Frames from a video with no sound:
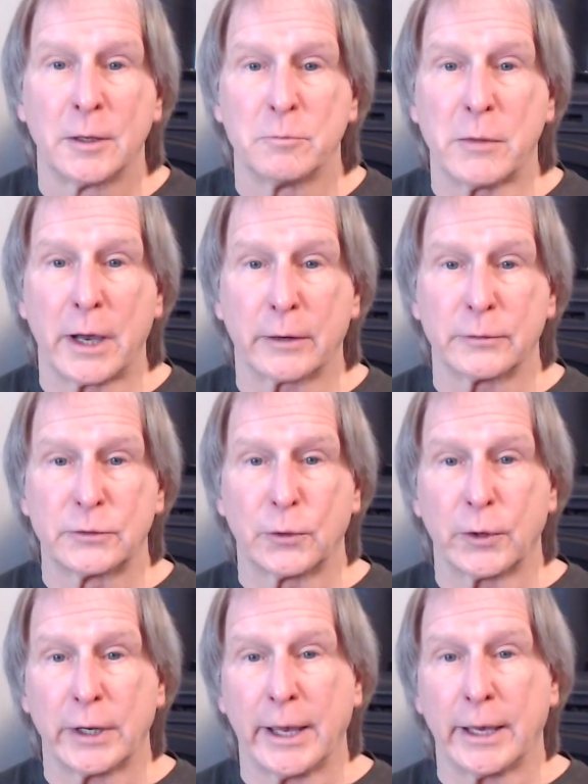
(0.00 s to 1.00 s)

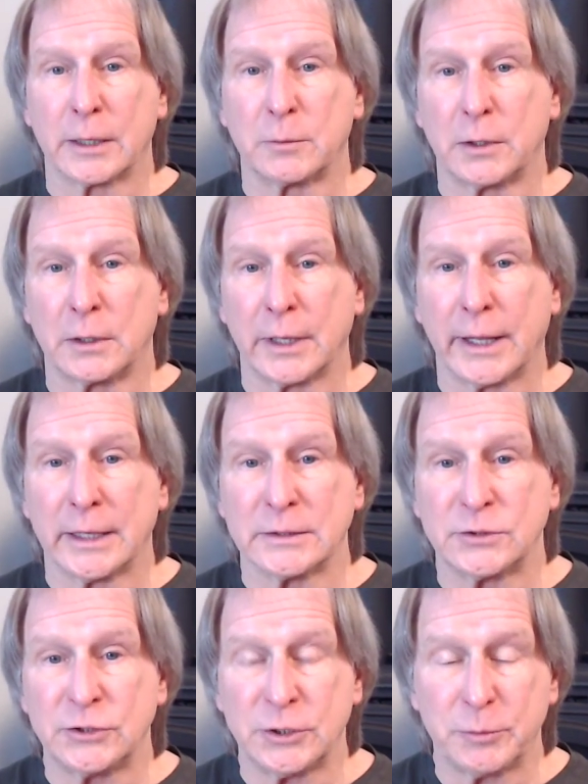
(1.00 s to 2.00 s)

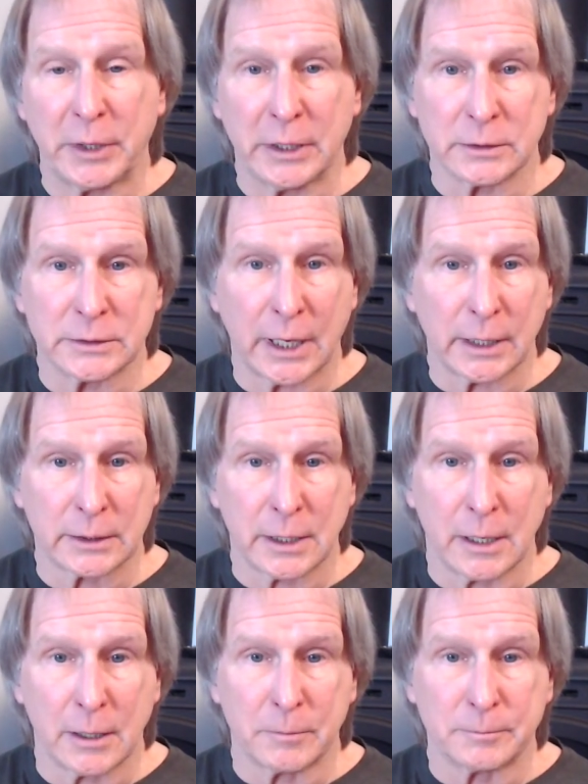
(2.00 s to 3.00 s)

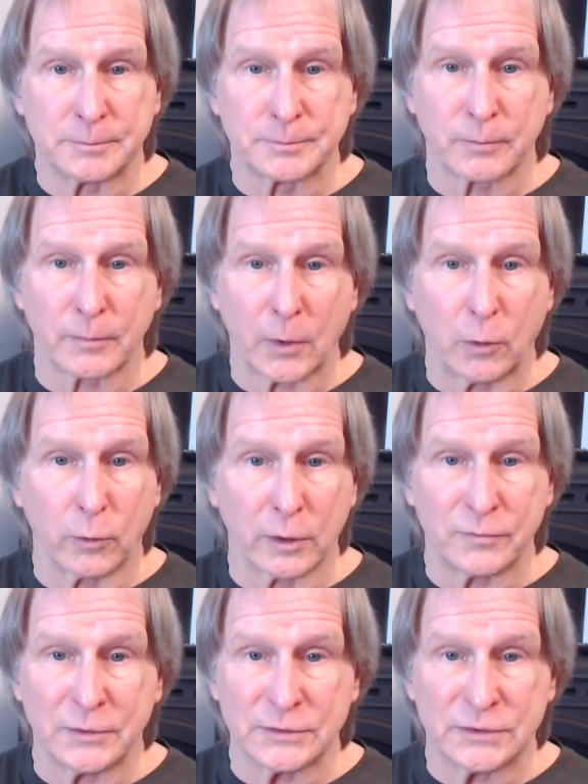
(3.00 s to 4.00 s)
migratoryanimal@gmail.com, or
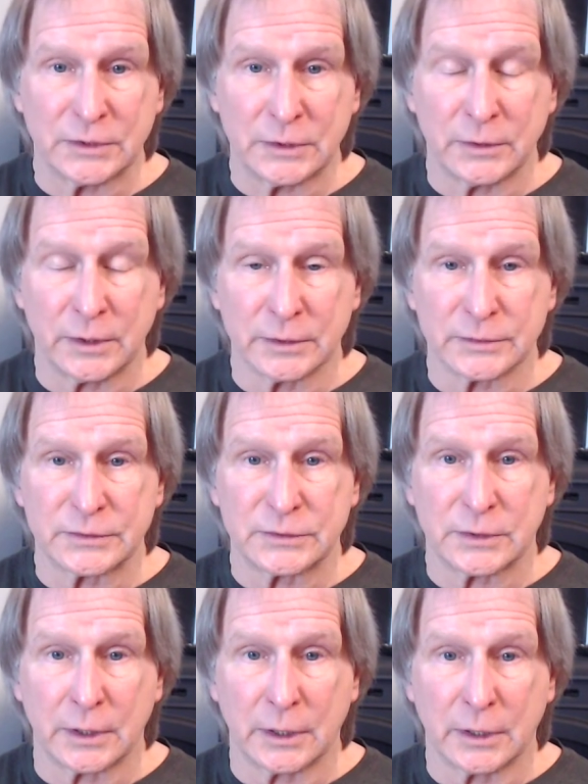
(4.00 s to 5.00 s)
if you see this
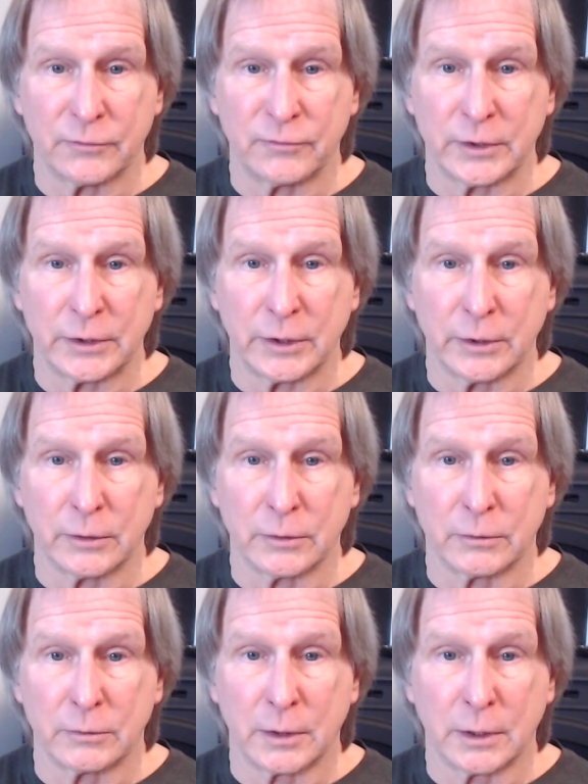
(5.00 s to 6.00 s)

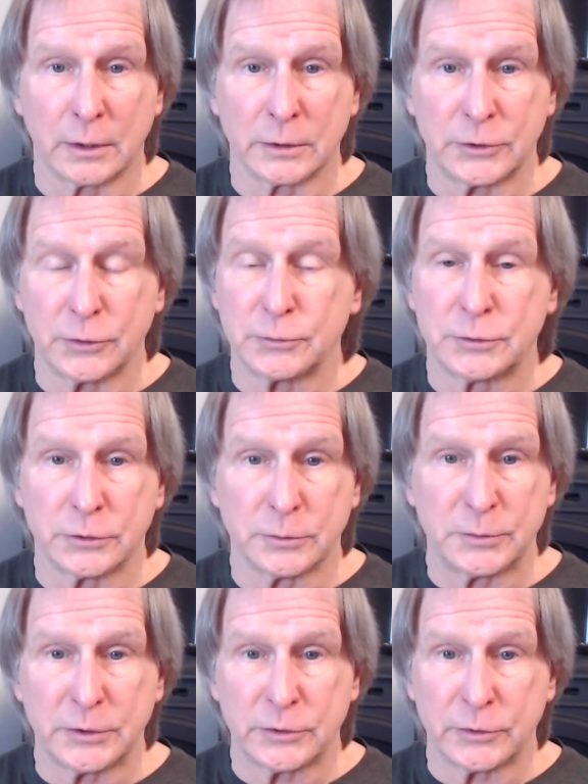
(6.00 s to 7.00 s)
video on YouTube,
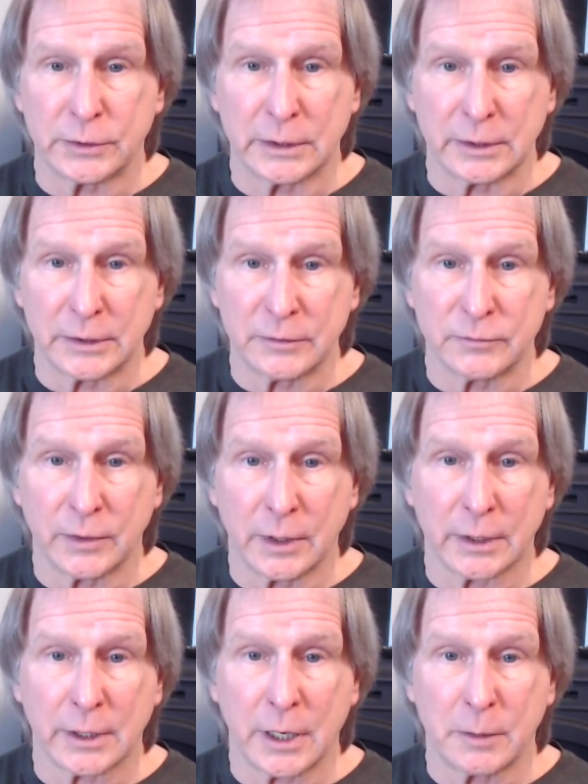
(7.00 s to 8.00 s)
you can leave a
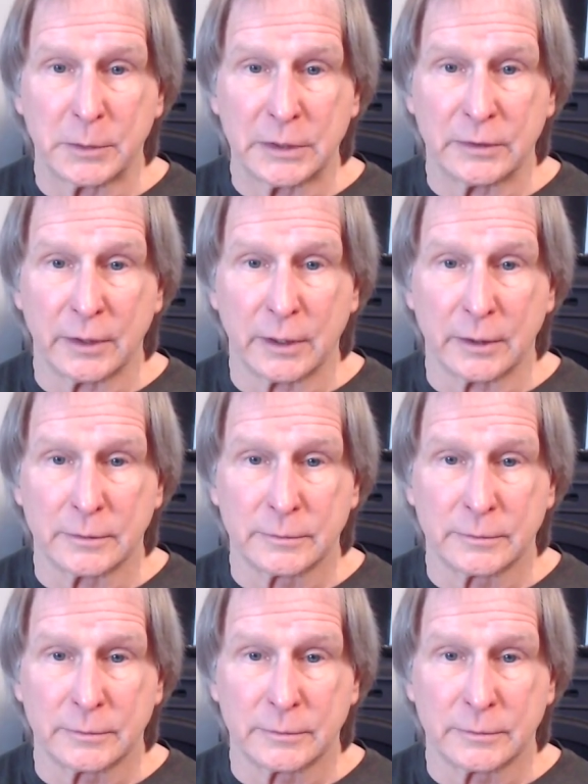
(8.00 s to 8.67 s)
comment there.